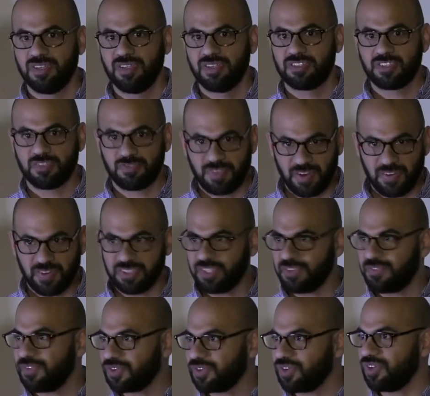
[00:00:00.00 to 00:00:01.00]
It's a very
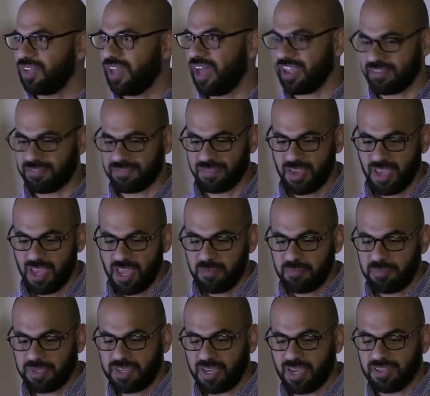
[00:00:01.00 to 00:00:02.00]
difficult life
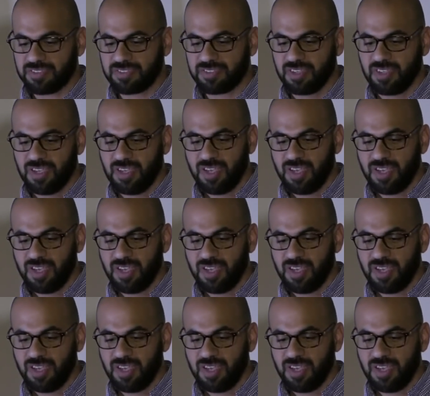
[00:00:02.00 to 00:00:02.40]
because